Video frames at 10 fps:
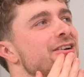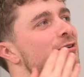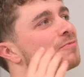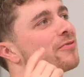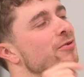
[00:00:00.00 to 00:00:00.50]
no, it
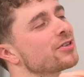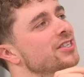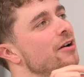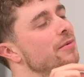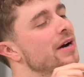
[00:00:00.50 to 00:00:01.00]
was before the
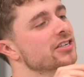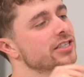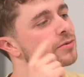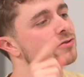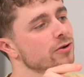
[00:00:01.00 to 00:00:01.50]
cyber match because
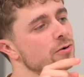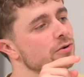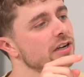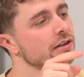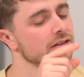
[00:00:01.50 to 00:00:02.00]
he was
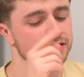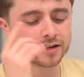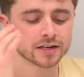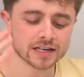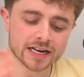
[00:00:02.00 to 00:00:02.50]
recording
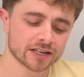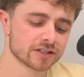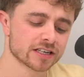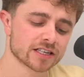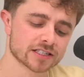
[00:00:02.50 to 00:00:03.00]
the
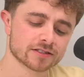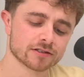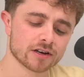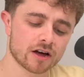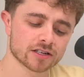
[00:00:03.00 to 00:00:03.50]
did this
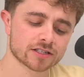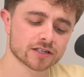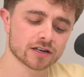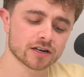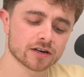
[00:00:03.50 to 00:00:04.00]
last
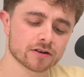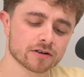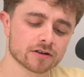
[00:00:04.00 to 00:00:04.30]
to uh,